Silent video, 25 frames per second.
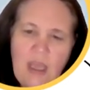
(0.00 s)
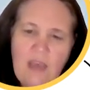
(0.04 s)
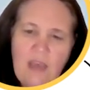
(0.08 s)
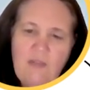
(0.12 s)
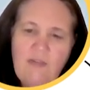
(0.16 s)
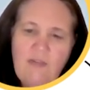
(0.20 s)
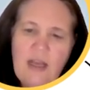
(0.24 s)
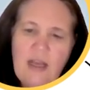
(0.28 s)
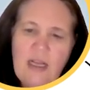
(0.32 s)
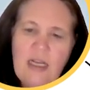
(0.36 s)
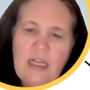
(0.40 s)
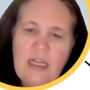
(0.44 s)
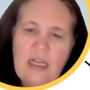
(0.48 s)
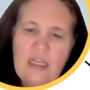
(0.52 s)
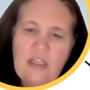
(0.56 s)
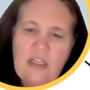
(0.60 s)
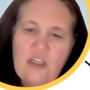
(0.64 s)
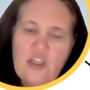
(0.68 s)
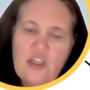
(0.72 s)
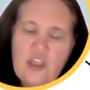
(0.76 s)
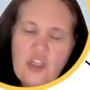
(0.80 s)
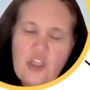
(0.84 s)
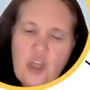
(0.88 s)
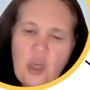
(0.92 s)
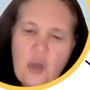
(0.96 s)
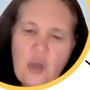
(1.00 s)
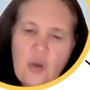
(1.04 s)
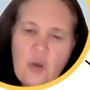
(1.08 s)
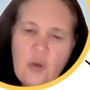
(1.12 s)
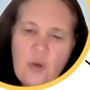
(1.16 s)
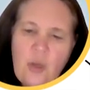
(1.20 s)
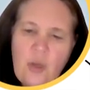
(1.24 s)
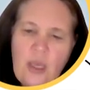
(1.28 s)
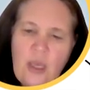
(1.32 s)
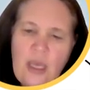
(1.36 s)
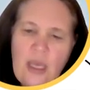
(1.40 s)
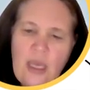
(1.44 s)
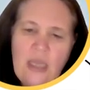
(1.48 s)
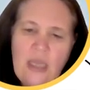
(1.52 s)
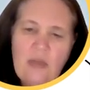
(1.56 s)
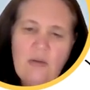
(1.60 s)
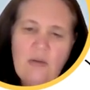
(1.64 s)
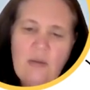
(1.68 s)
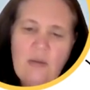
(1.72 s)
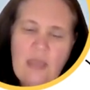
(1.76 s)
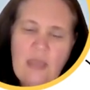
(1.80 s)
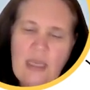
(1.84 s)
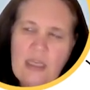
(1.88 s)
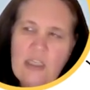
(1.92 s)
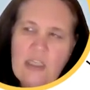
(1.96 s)
If I click show, it
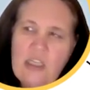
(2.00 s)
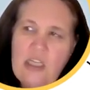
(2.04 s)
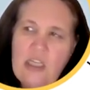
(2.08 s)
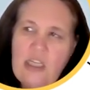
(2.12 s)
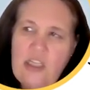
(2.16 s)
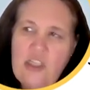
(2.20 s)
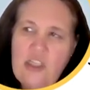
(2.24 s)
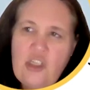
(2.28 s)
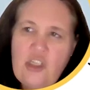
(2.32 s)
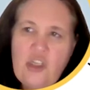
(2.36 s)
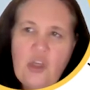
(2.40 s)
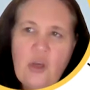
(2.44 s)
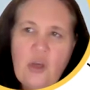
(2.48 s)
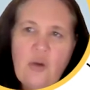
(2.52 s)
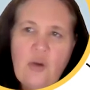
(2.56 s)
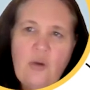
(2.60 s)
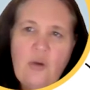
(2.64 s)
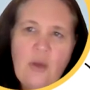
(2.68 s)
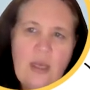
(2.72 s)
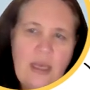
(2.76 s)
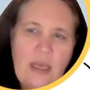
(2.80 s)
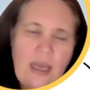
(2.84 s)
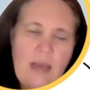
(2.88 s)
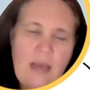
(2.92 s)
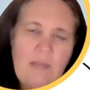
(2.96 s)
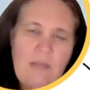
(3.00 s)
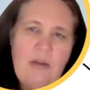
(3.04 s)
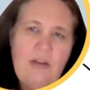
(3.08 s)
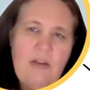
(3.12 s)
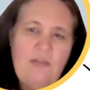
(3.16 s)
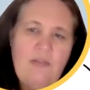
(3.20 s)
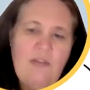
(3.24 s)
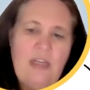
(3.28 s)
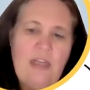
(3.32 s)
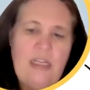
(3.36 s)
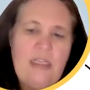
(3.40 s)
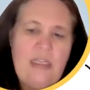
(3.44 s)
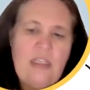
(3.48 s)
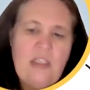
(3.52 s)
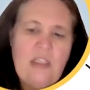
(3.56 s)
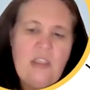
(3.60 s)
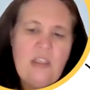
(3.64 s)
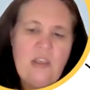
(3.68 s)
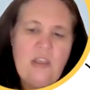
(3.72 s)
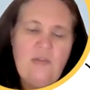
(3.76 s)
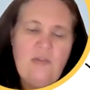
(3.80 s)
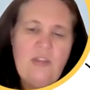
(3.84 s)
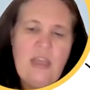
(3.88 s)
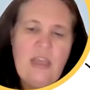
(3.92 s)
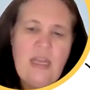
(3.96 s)
will actually show a couple of letters
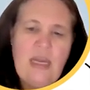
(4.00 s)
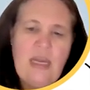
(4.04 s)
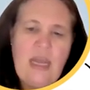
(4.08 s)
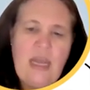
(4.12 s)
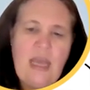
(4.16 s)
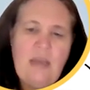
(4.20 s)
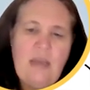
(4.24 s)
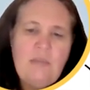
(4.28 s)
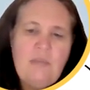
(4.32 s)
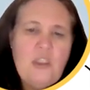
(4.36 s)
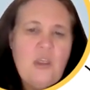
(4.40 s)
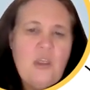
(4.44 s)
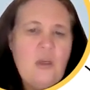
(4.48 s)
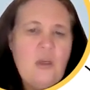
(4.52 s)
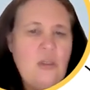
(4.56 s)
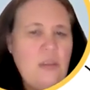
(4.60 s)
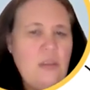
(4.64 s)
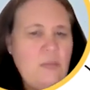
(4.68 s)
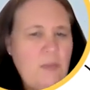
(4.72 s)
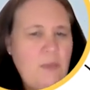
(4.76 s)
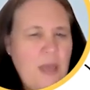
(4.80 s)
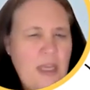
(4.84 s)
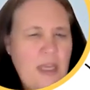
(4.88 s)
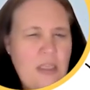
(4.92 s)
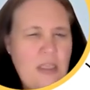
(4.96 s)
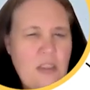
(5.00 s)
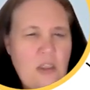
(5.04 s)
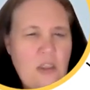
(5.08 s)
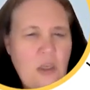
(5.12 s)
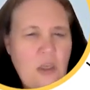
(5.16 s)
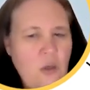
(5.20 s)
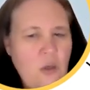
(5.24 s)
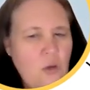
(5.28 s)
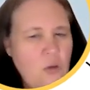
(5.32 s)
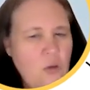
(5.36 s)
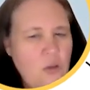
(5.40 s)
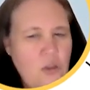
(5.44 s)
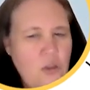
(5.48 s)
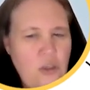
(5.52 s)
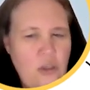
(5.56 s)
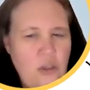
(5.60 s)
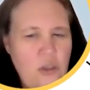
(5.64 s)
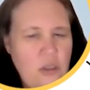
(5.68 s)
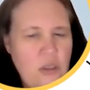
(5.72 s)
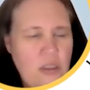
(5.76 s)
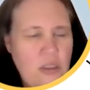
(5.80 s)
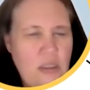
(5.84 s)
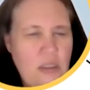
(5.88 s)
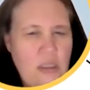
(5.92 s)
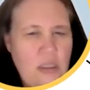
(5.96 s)
of their name. So it depends on your
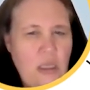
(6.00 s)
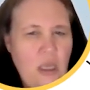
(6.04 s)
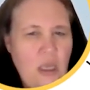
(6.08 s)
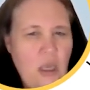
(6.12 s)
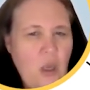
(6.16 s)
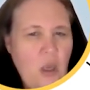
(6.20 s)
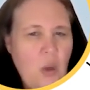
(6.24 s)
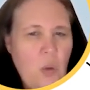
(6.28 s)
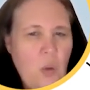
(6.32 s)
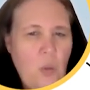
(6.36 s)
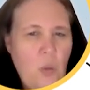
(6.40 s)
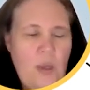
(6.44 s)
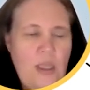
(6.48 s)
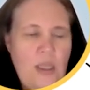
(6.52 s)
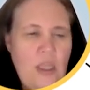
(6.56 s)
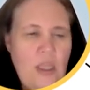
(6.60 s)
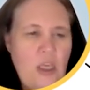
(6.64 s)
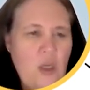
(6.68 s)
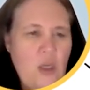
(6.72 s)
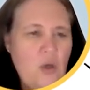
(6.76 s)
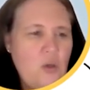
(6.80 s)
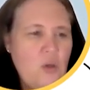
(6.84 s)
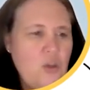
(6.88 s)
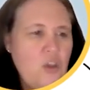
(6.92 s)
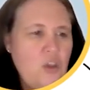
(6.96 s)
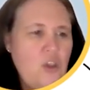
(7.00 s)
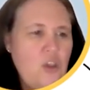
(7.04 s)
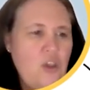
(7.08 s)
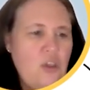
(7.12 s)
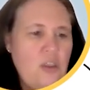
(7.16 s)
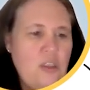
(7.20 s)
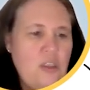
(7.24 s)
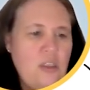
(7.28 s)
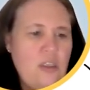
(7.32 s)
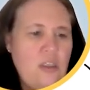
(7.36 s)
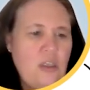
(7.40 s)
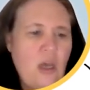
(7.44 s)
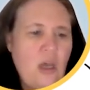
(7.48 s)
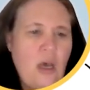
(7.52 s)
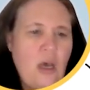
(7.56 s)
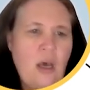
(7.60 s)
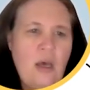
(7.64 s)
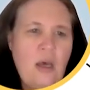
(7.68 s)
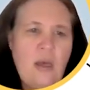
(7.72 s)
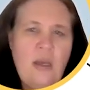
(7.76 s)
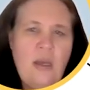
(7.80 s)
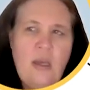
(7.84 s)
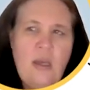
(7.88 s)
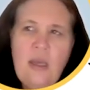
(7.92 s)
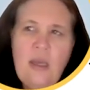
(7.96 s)
students, whether your students
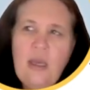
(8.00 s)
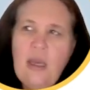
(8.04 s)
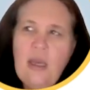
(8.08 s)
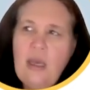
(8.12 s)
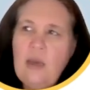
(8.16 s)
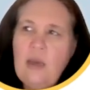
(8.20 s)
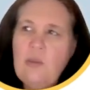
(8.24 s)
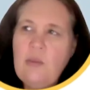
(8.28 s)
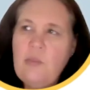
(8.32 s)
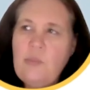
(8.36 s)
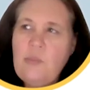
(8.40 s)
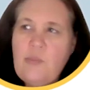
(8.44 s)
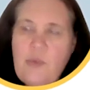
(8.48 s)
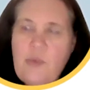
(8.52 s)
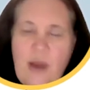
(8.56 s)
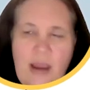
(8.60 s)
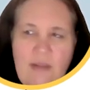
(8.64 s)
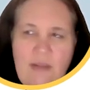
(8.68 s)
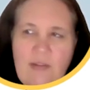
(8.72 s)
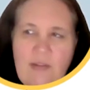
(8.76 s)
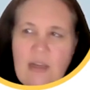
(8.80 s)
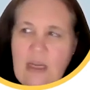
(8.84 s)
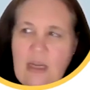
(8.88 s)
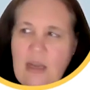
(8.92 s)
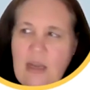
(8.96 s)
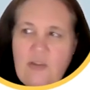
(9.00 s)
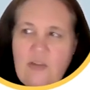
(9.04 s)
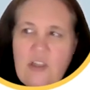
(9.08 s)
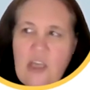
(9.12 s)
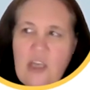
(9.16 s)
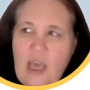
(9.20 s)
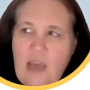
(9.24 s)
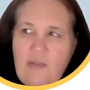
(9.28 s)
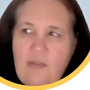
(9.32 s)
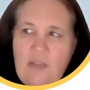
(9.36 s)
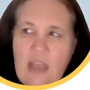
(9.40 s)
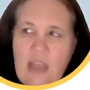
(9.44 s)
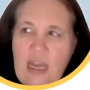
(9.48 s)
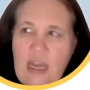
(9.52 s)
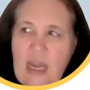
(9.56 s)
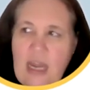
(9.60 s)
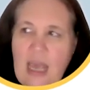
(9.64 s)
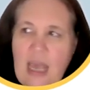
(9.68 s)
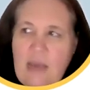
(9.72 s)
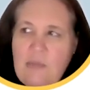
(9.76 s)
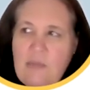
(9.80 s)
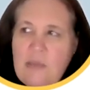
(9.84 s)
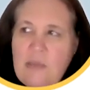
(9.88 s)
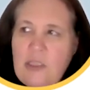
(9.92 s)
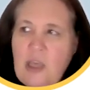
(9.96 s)
are brave enough to have their
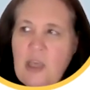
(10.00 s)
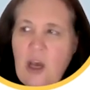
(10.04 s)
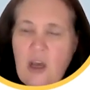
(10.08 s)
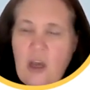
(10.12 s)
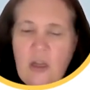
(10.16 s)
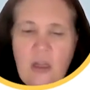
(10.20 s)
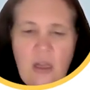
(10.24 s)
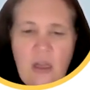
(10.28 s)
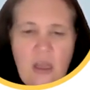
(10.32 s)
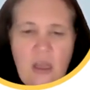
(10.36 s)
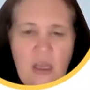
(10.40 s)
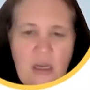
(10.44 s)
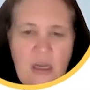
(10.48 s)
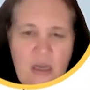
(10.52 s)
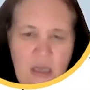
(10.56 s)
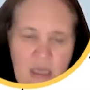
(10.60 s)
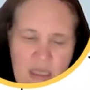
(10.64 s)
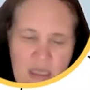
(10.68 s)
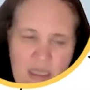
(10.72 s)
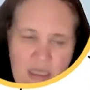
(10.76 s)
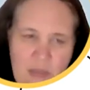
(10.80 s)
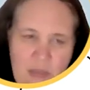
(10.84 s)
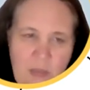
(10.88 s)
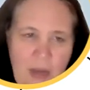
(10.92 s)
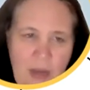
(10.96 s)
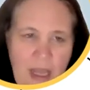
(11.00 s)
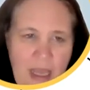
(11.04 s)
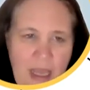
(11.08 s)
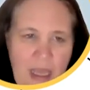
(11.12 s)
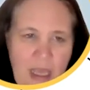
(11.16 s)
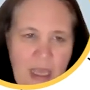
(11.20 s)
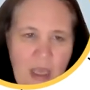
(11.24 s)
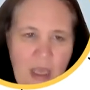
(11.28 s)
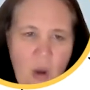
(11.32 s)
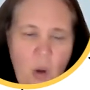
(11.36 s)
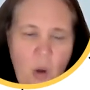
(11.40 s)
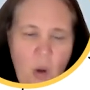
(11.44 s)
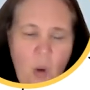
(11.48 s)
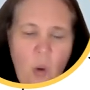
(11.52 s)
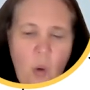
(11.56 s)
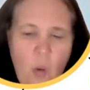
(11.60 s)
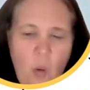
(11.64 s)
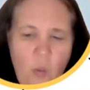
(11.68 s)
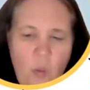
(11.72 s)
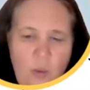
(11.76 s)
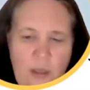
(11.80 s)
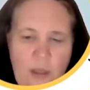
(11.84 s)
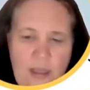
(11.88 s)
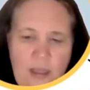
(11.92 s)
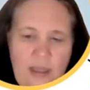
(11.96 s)
names on a display
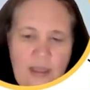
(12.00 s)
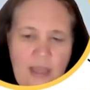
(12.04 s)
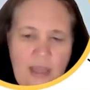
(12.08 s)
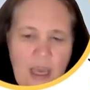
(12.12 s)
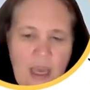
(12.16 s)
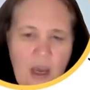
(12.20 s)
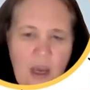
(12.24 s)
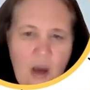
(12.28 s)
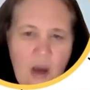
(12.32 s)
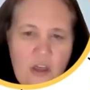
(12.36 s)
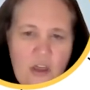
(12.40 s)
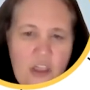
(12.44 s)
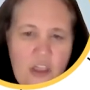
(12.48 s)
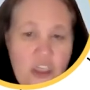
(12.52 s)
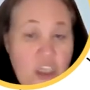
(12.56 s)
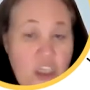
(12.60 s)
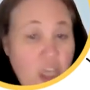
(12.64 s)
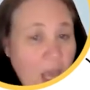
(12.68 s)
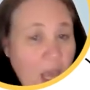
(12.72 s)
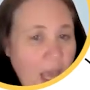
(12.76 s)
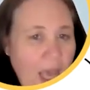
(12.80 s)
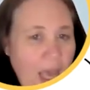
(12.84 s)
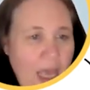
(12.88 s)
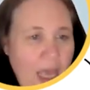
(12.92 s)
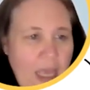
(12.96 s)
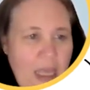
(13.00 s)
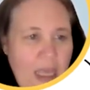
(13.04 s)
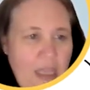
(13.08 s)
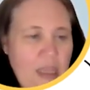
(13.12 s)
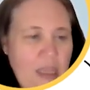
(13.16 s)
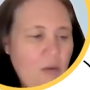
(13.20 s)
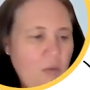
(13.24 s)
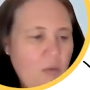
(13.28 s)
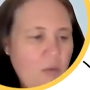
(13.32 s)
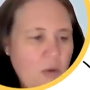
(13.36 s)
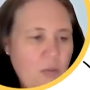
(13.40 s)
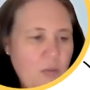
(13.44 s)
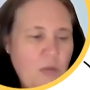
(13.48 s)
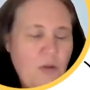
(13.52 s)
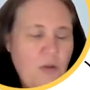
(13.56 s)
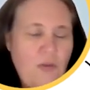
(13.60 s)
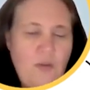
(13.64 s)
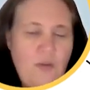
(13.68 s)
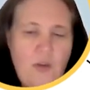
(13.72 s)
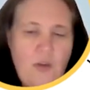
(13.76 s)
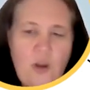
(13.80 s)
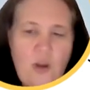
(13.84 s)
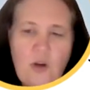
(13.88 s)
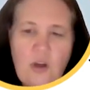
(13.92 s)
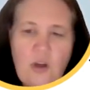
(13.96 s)
or whether they are shy and they would
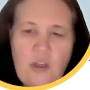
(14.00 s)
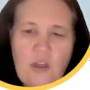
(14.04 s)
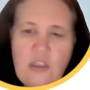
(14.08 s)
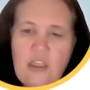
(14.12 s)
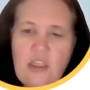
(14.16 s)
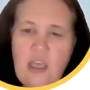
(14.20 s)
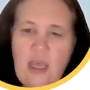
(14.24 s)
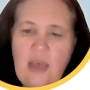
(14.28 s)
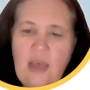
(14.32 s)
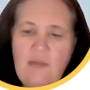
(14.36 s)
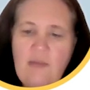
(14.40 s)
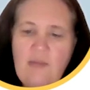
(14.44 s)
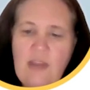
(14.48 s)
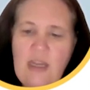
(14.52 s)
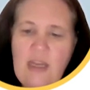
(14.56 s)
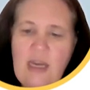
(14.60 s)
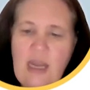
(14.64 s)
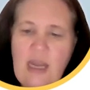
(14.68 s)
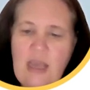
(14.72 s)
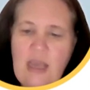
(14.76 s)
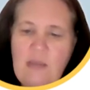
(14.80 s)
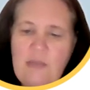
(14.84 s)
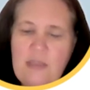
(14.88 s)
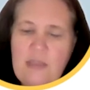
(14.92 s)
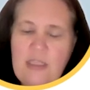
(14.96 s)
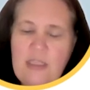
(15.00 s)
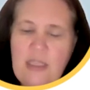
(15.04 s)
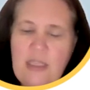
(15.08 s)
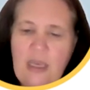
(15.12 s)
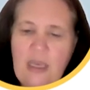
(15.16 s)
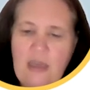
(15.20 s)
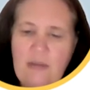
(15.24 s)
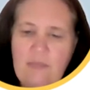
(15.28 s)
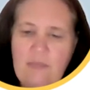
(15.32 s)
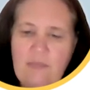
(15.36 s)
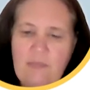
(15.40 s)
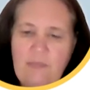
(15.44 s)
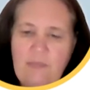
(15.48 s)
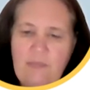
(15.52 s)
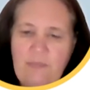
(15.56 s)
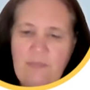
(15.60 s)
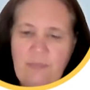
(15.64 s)
prefer not to have their names there.